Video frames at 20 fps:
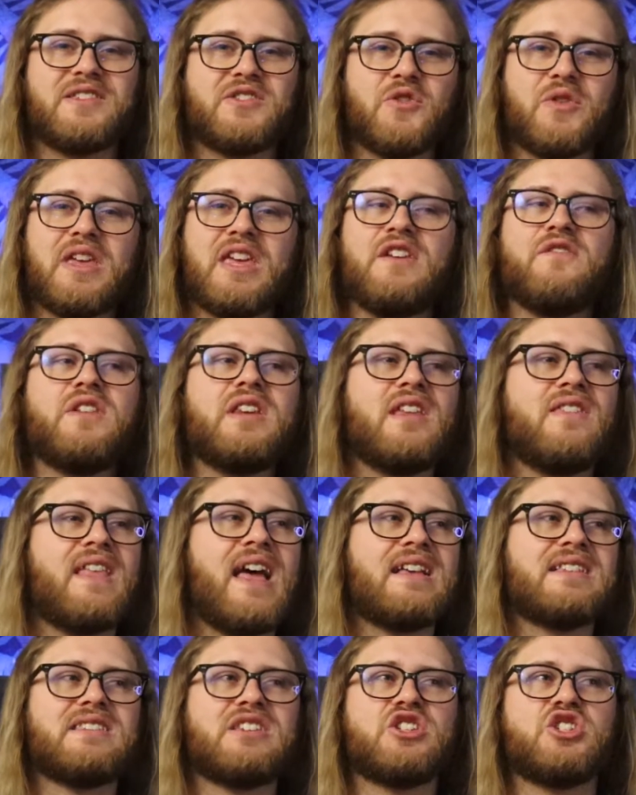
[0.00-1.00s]
So even in
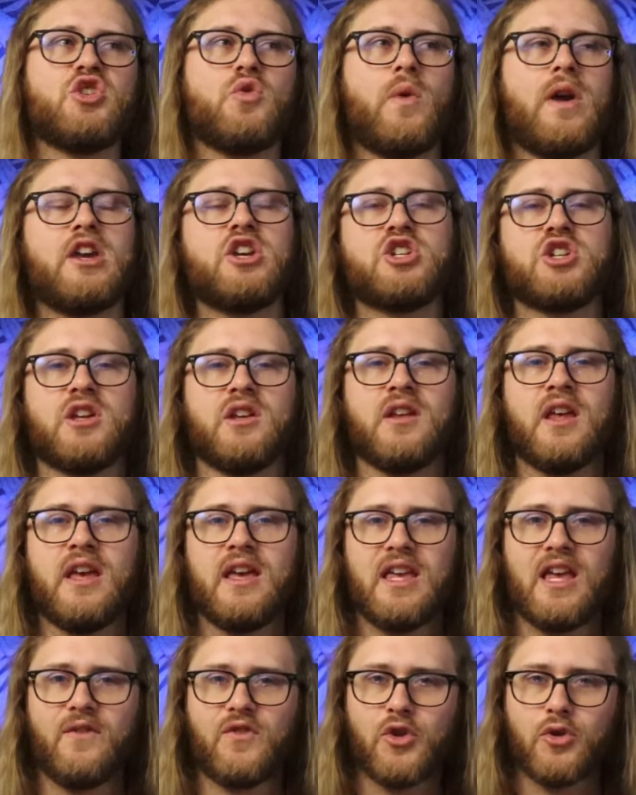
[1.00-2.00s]
that situation,
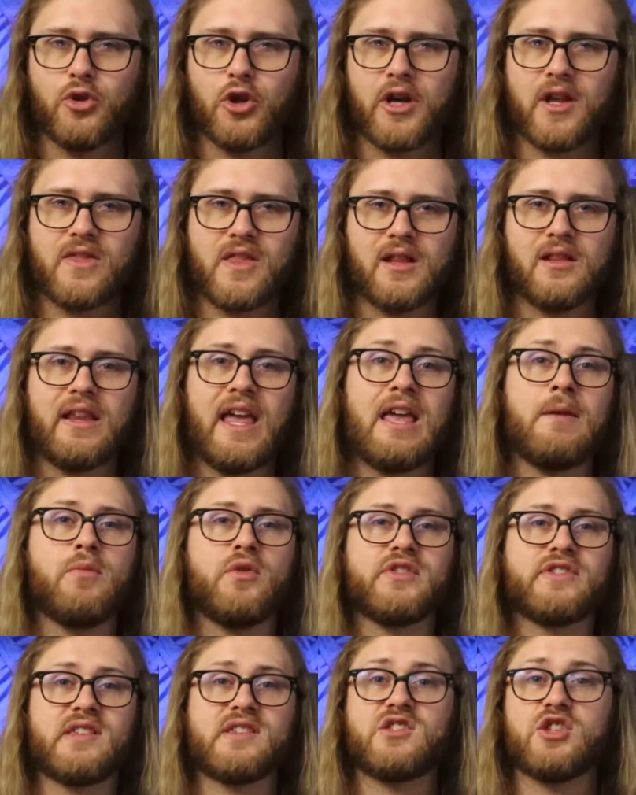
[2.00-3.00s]
if you look at the
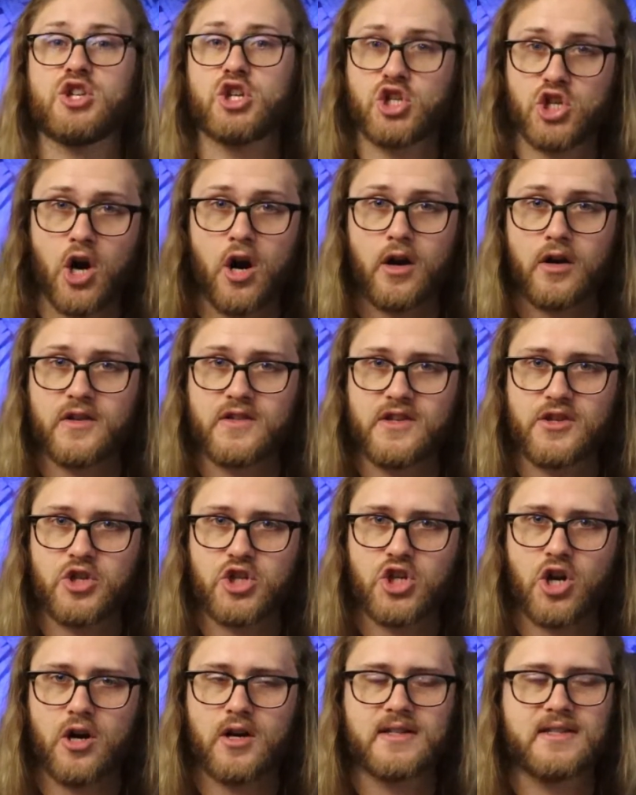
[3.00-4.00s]
labels as the sharks in
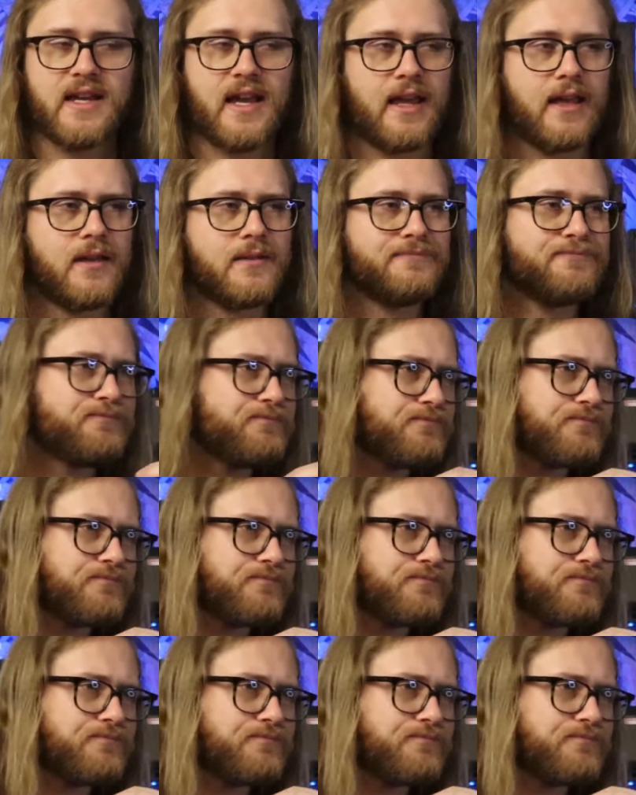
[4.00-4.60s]
Shark Tank,